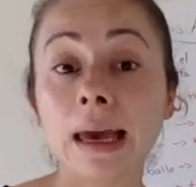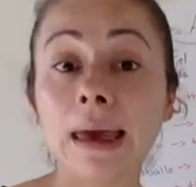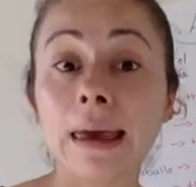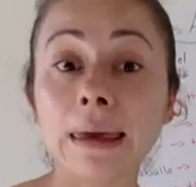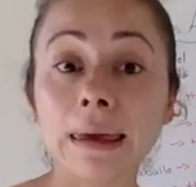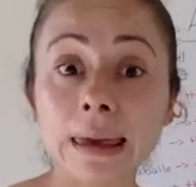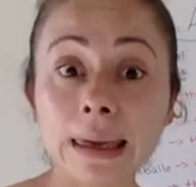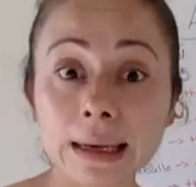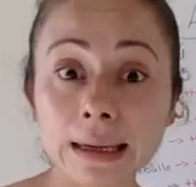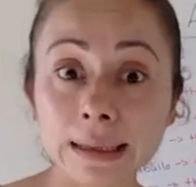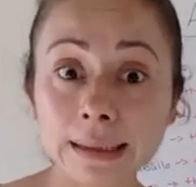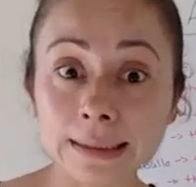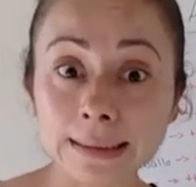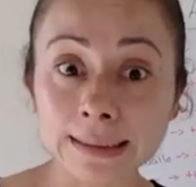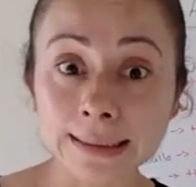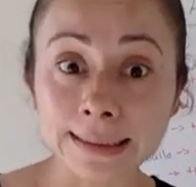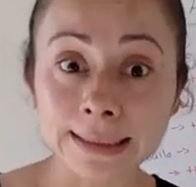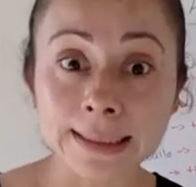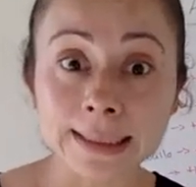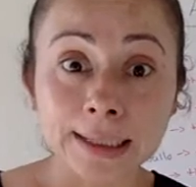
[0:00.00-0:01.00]

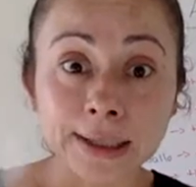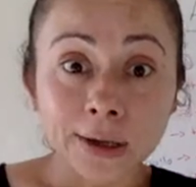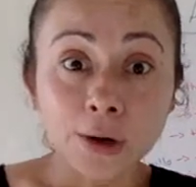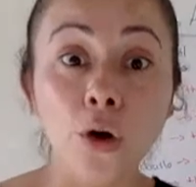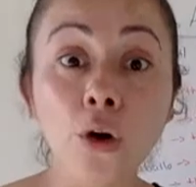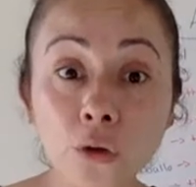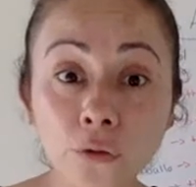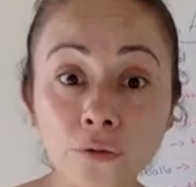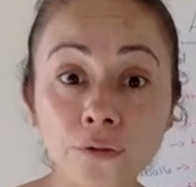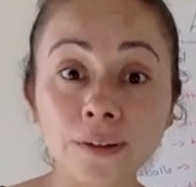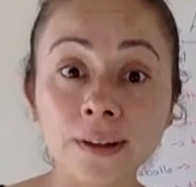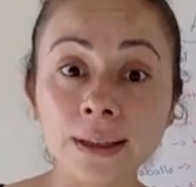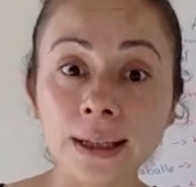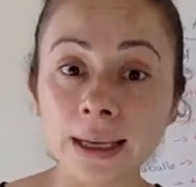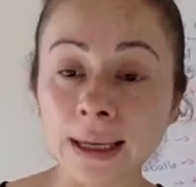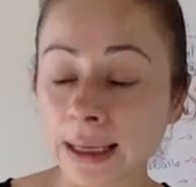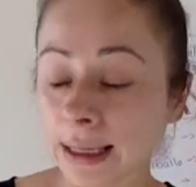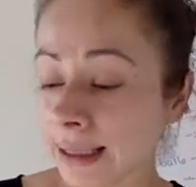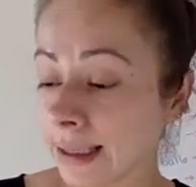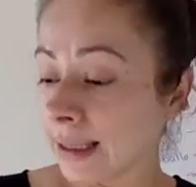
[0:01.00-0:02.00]
And
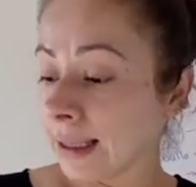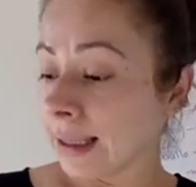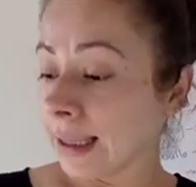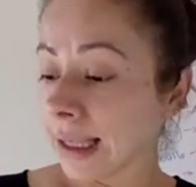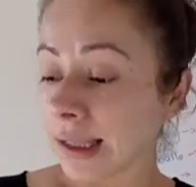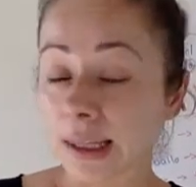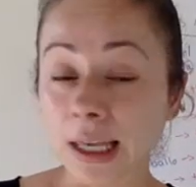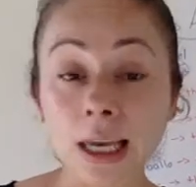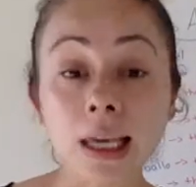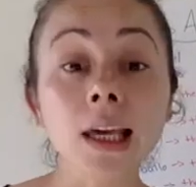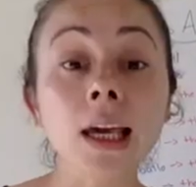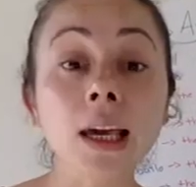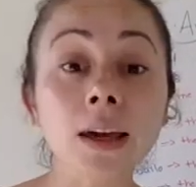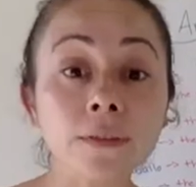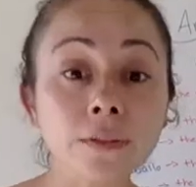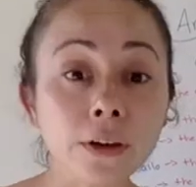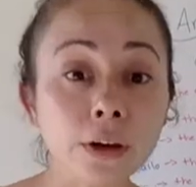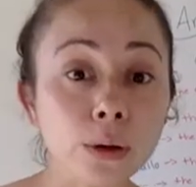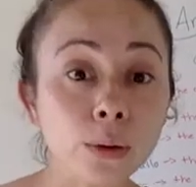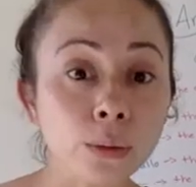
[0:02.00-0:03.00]
hopefully they give
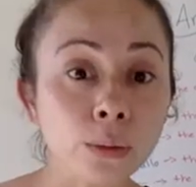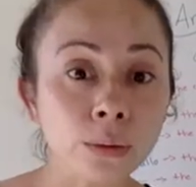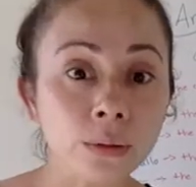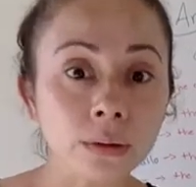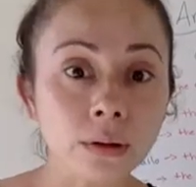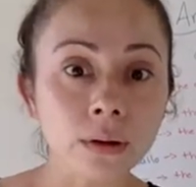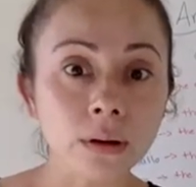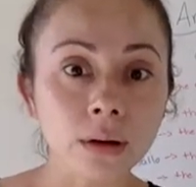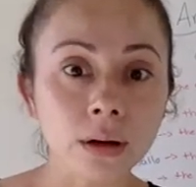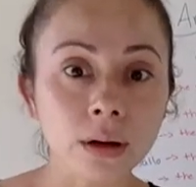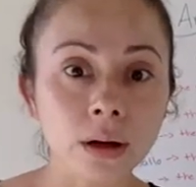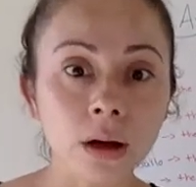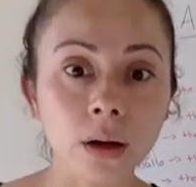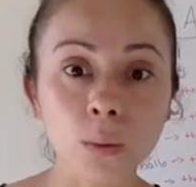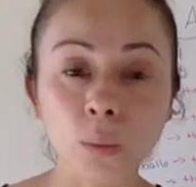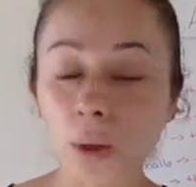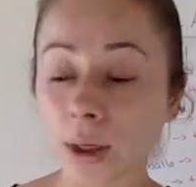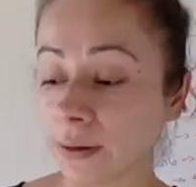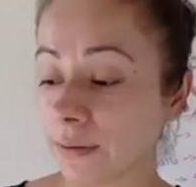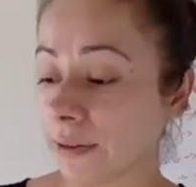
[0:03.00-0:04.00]
you
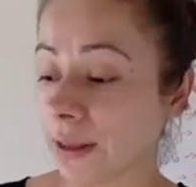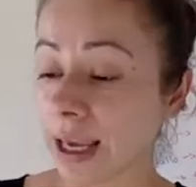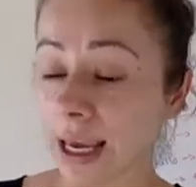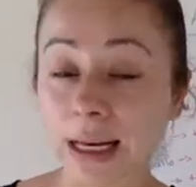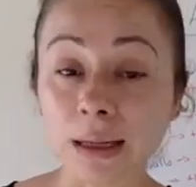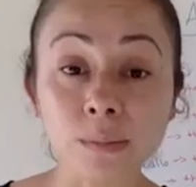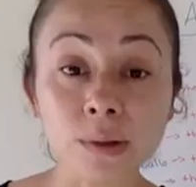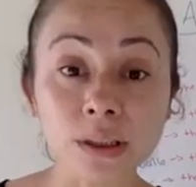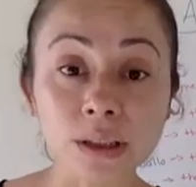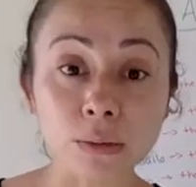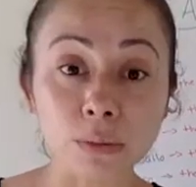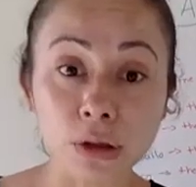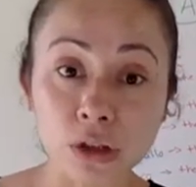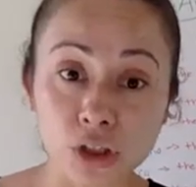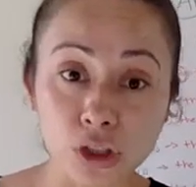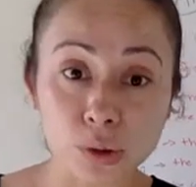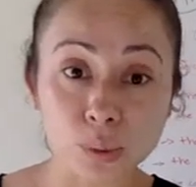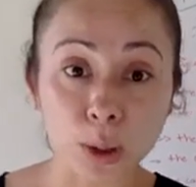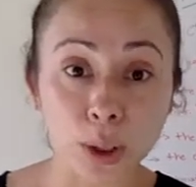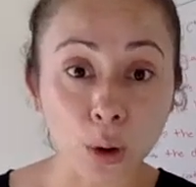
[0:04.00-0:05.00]
one of the animals that we
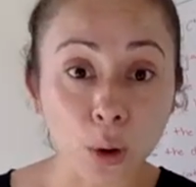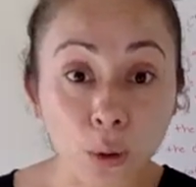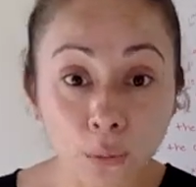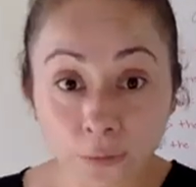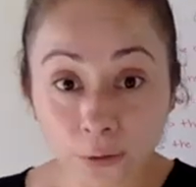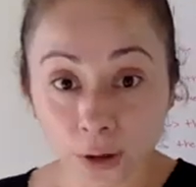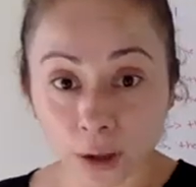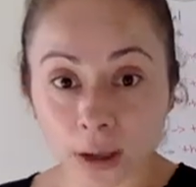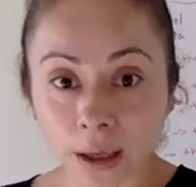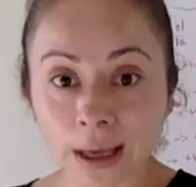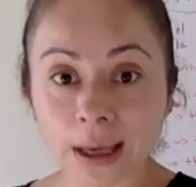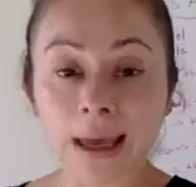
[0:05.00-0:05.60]
just went over.